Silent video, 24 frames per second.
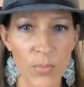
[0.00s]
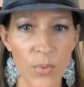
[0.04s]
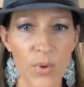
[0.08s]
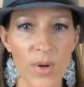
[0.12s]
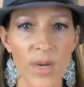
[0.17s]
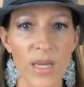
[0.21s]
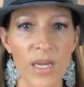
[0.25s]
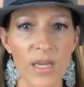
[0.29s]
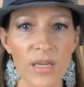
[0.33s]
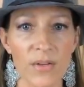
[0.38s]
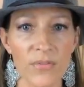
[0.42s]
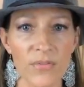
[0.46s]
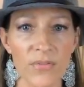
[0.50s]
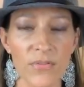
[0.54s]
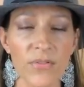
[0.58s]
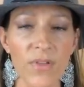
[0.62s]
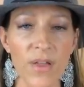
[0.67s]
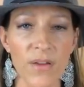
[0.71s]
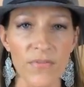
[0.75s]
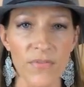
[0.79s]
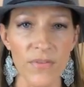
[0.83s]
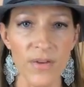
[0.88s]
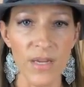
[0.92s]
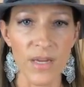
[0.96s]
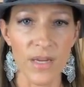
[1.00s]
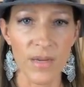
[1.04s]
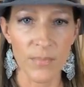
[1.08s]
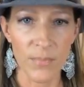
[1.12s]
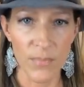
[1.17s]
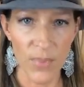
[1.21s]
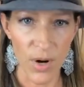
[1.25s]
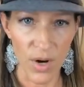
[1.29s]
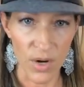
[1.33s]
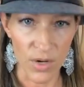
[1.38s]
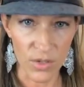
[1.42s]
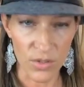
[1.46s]
buoyant, fluffy
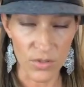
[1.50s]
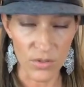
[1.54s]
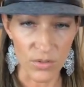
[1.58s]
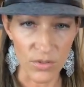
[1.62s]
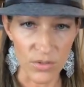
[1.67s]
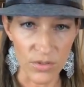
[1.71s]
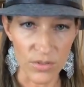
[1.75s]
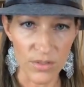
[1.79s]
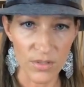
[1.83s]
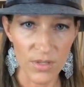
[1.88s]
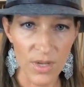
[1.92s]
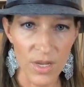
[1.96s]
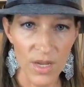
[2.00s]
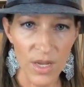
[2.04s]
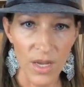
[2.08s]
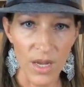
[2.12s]
particles.